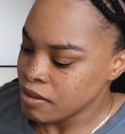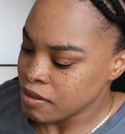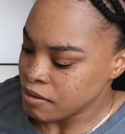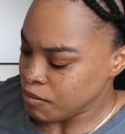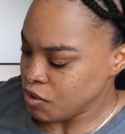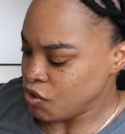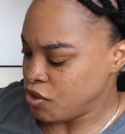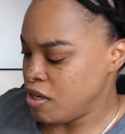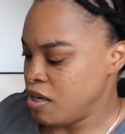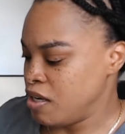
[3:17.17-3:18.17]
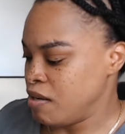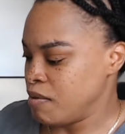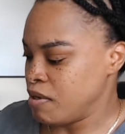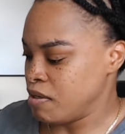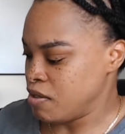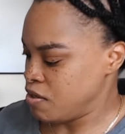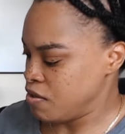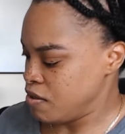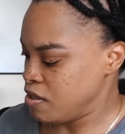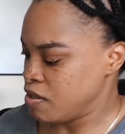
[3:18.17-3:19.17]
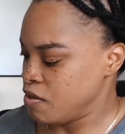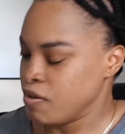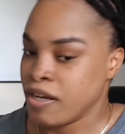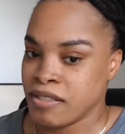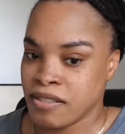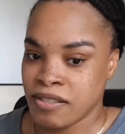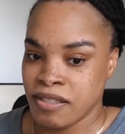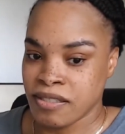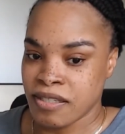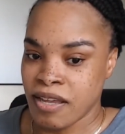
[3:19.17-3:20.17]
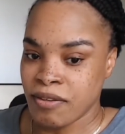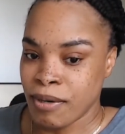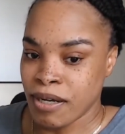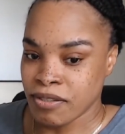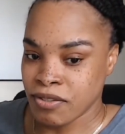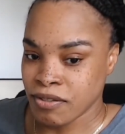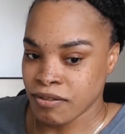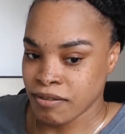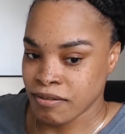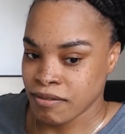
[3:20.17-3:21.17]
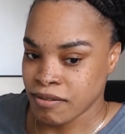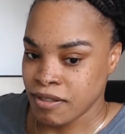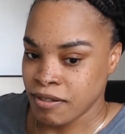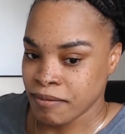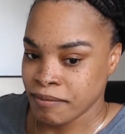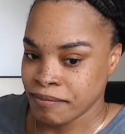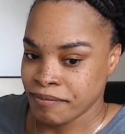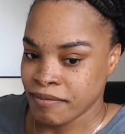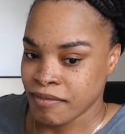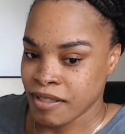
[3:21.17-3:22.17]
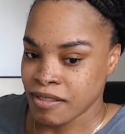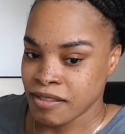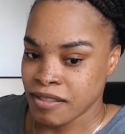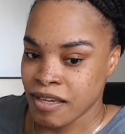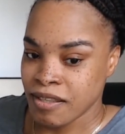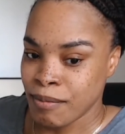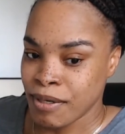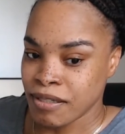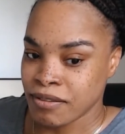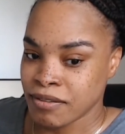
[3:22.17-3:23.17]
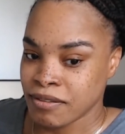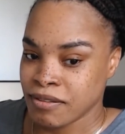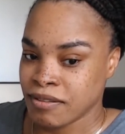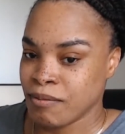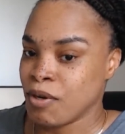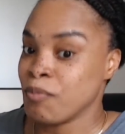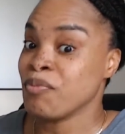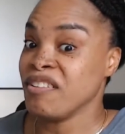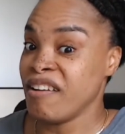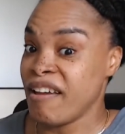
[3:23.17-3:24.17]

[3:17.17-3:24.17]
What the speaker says: machine, and I'm going to turn this so you guys can see inside the box here. See? That's inside the box. So I'm going to pull it out